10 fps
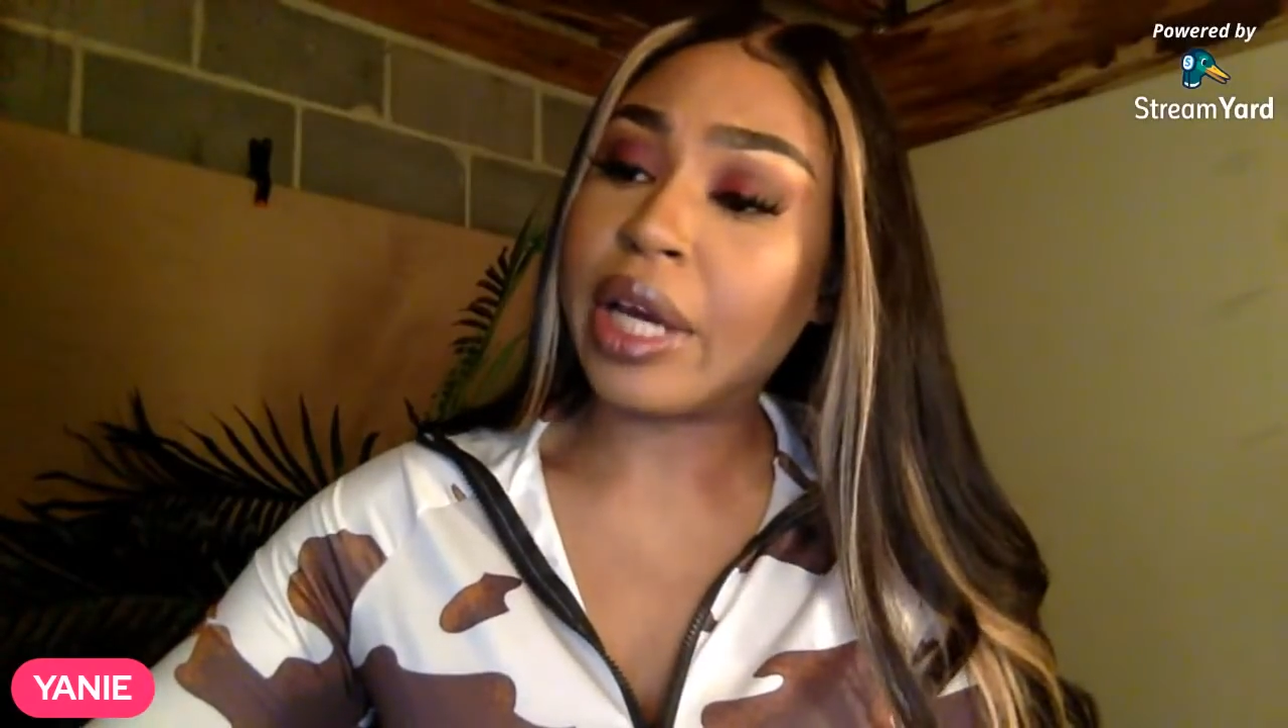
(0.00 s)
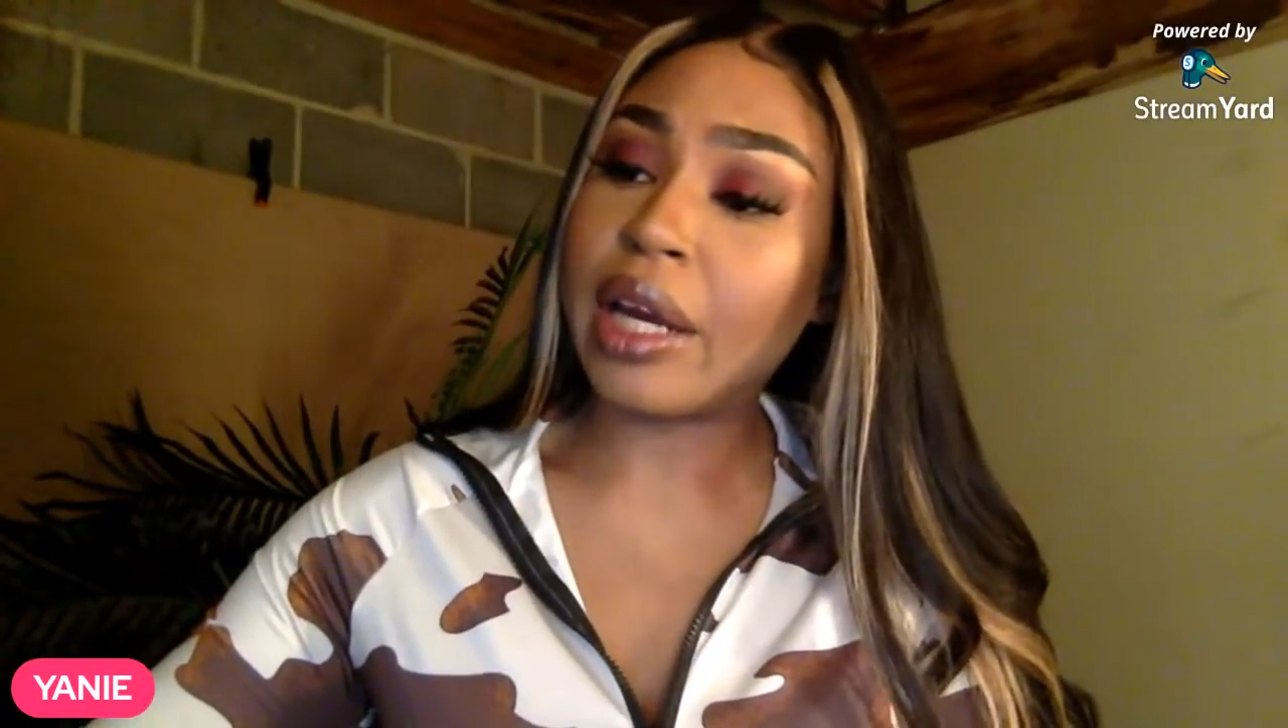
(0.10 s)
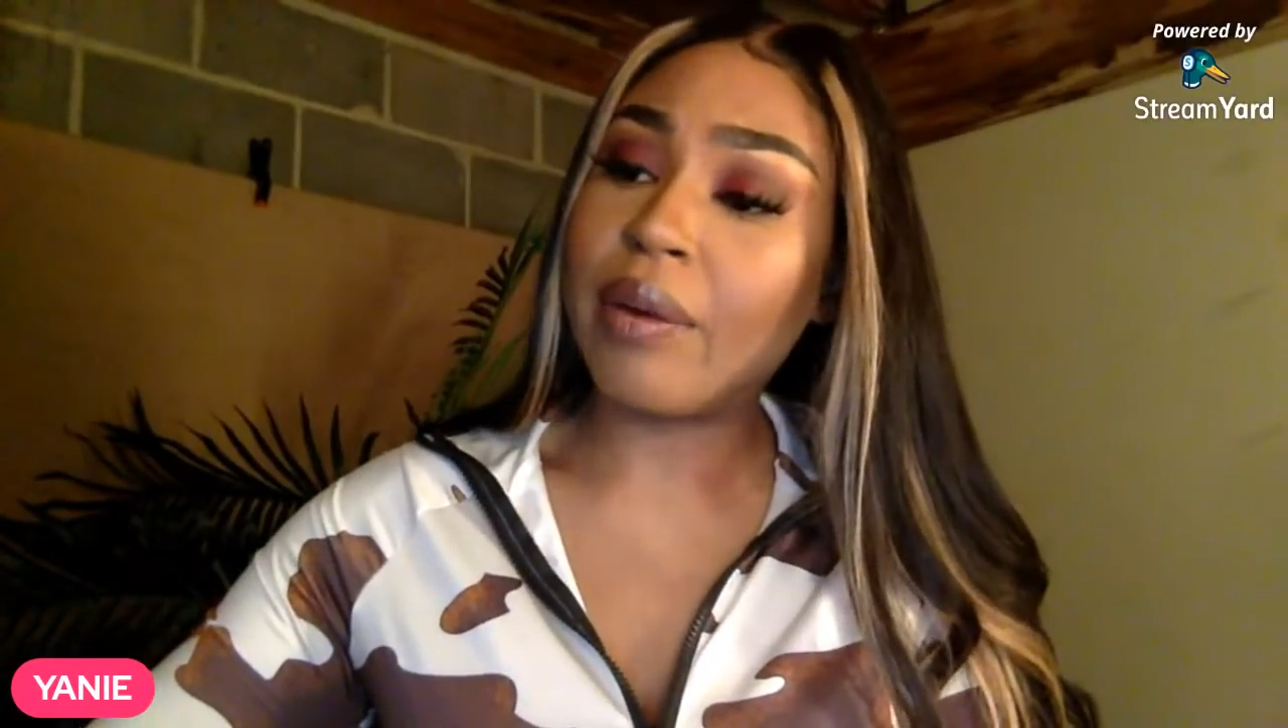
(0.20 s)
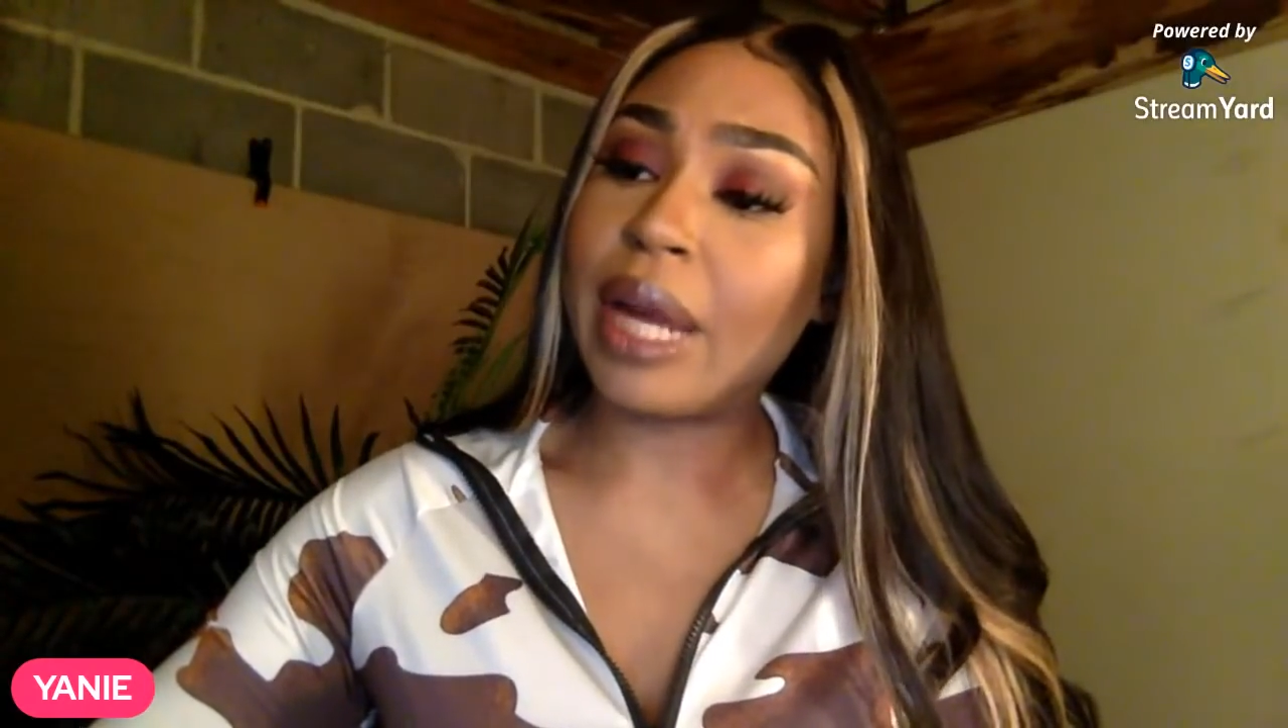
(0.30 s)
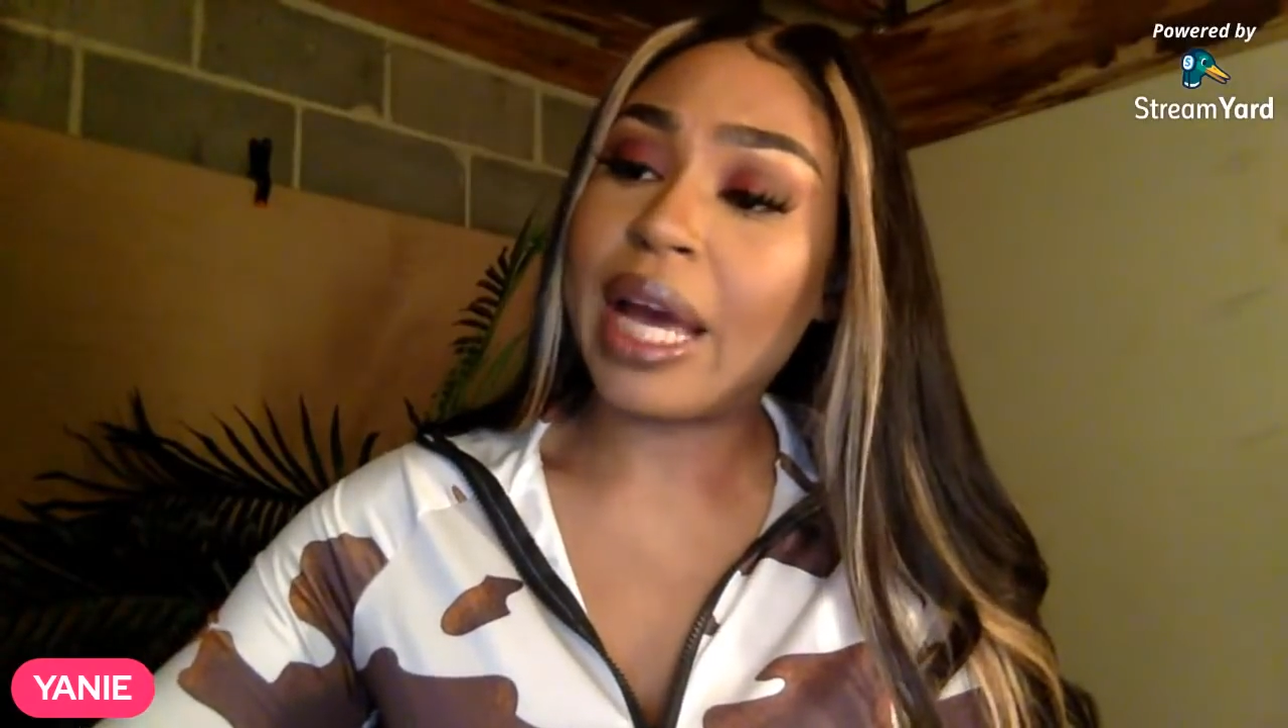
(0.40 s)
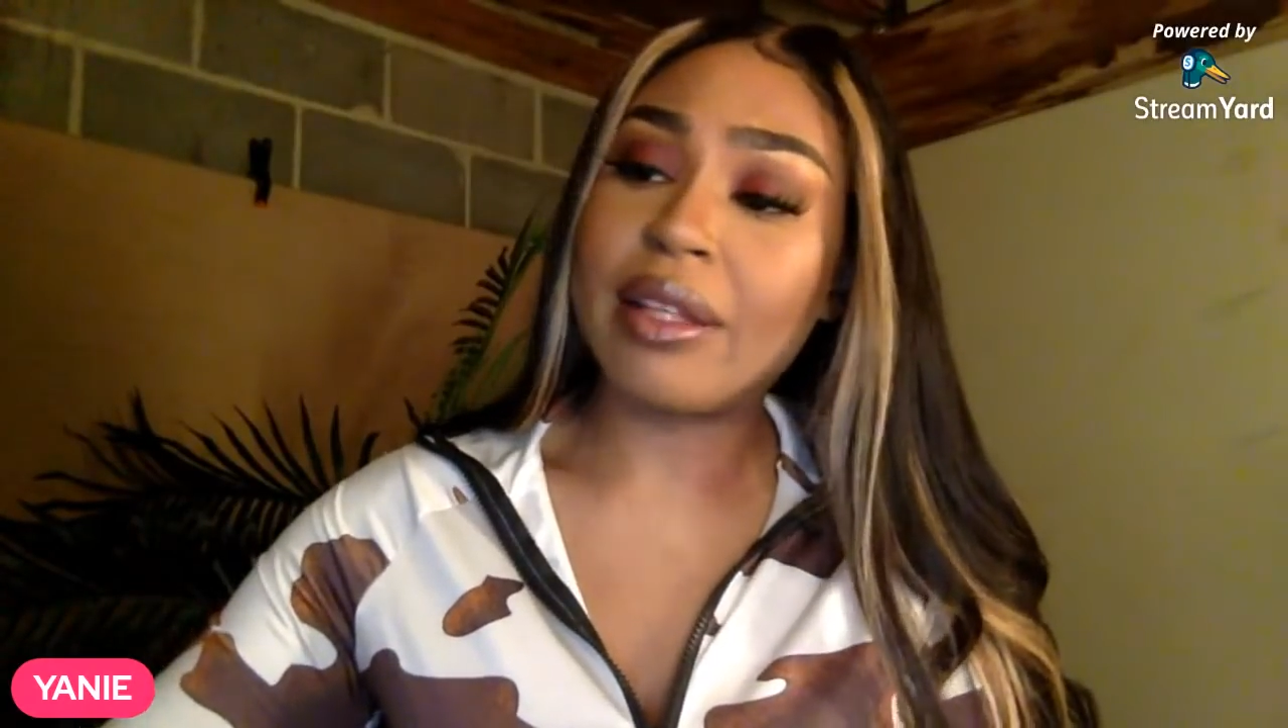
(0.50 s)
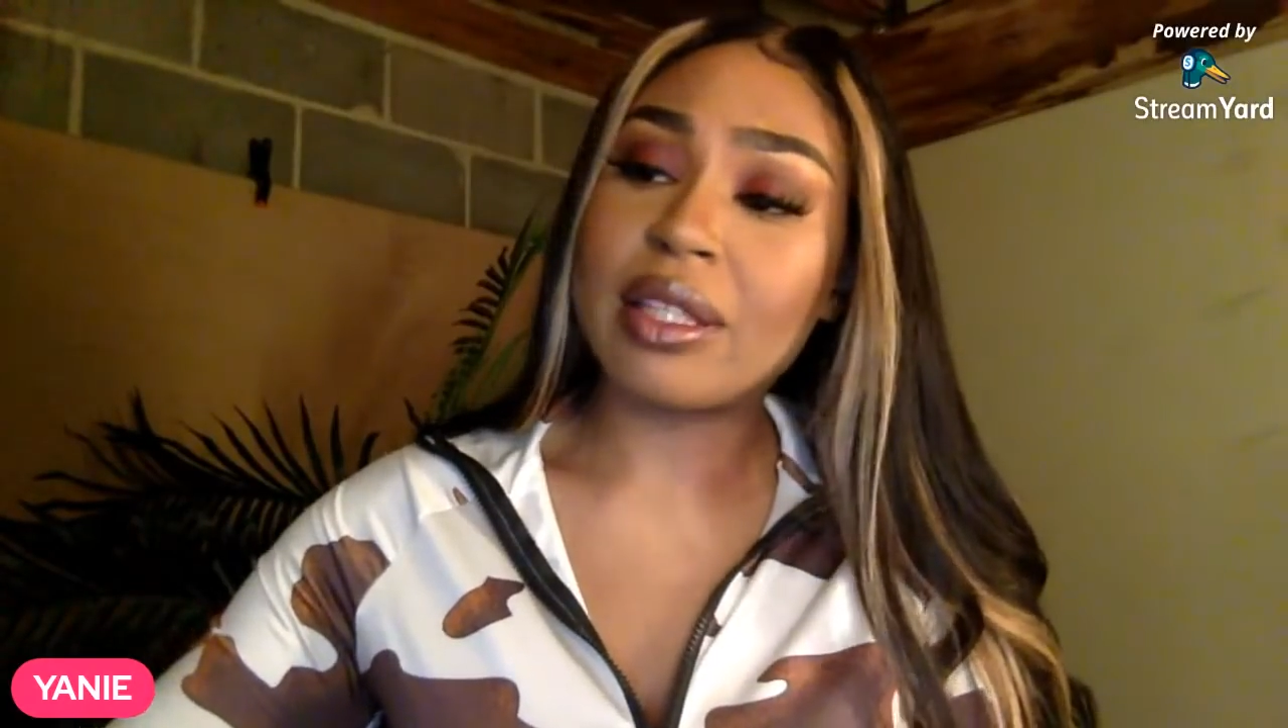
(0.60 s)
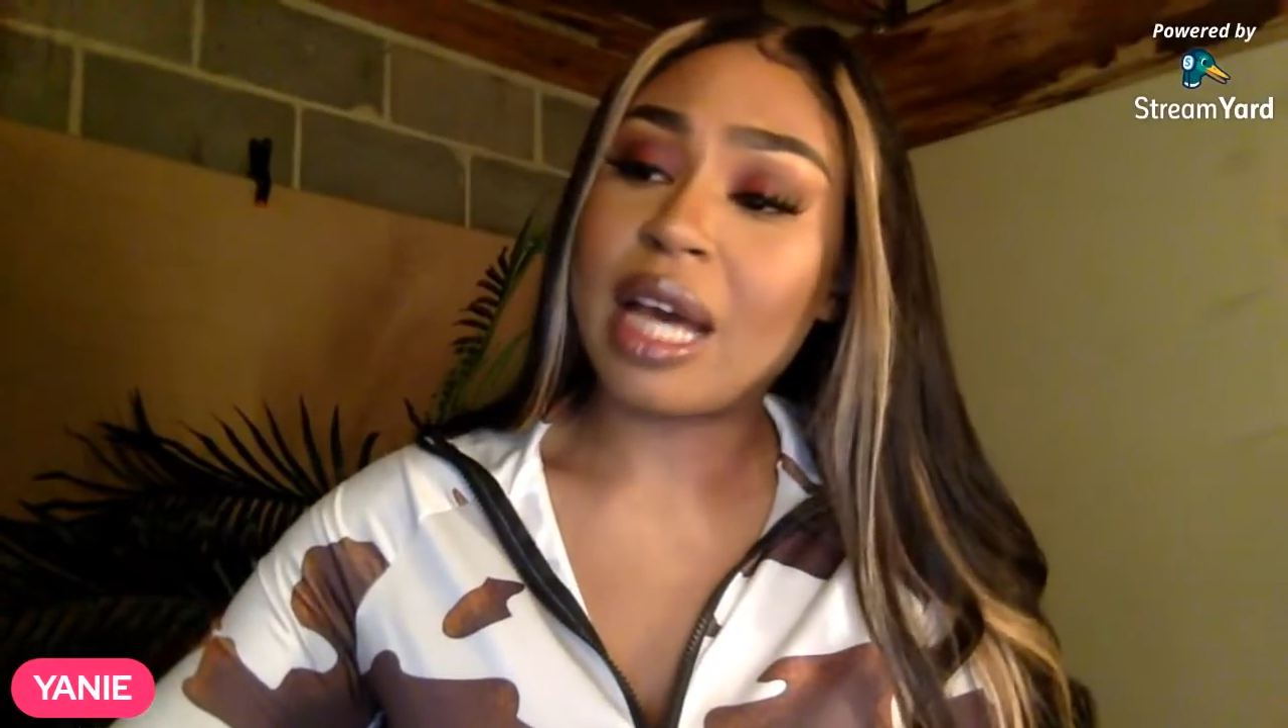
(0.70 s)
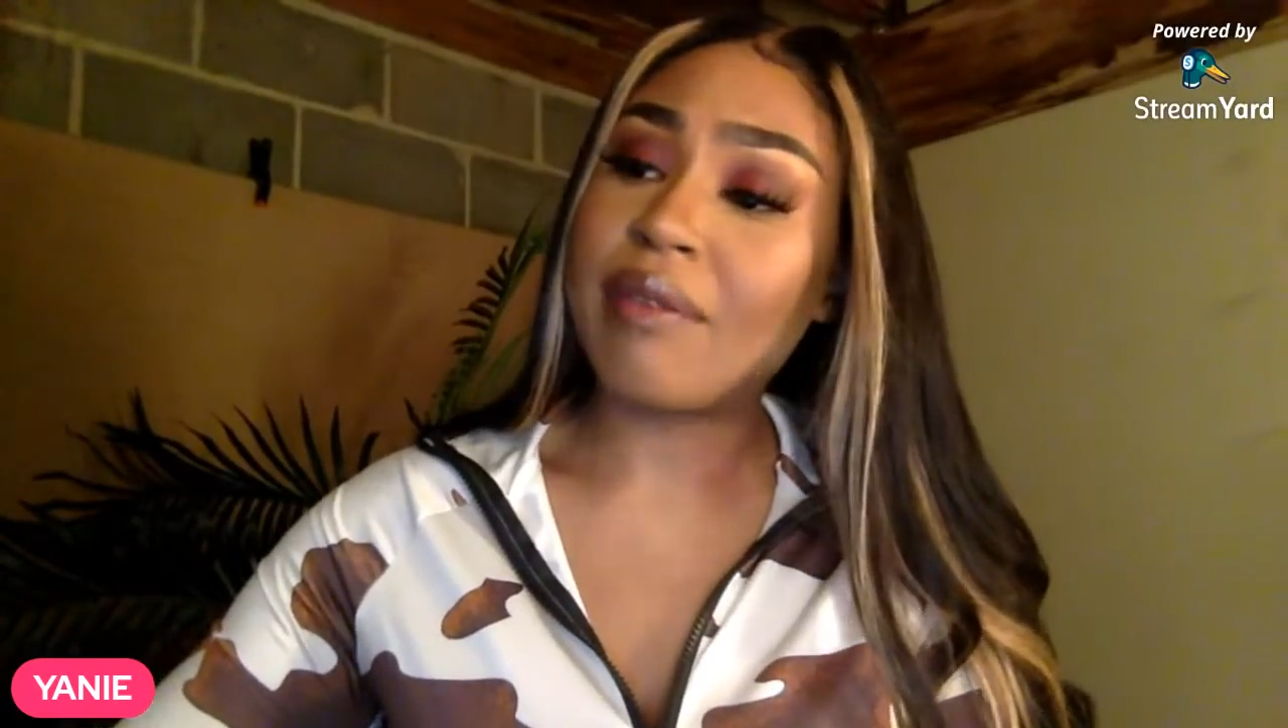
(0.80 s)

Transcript: y'all don't want to have this